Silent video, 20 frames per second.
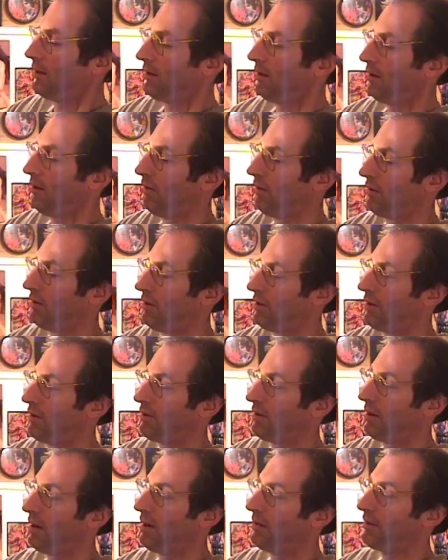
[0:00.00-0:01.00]
toes. This
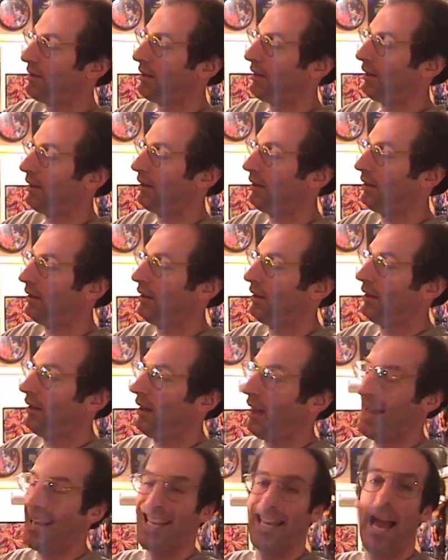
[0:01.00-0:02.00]
is not a
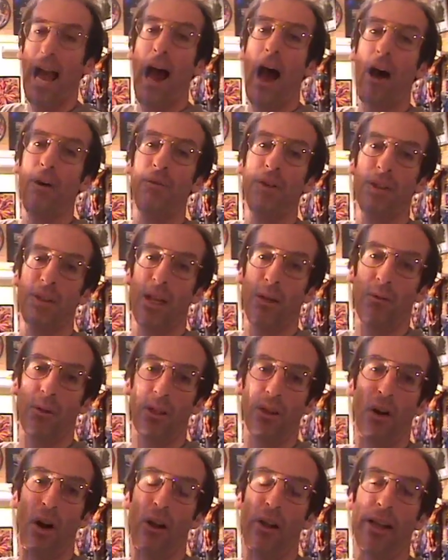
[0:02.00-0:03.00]
gaff, as they
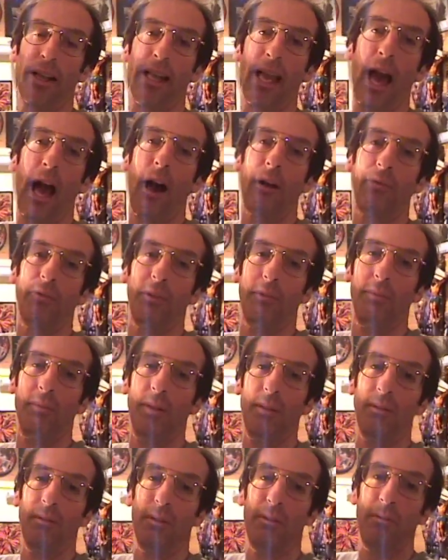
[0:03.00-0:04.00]
would call it. A gaff would
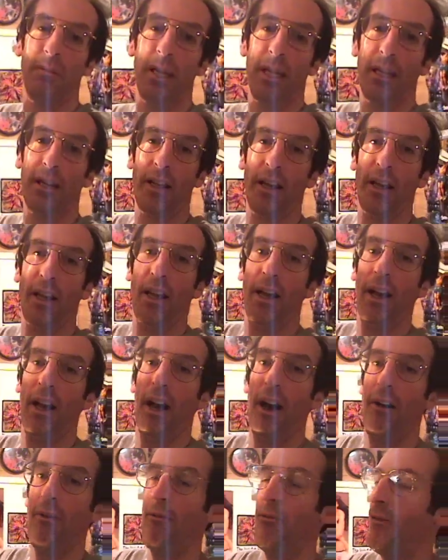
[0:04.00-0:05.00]
mean a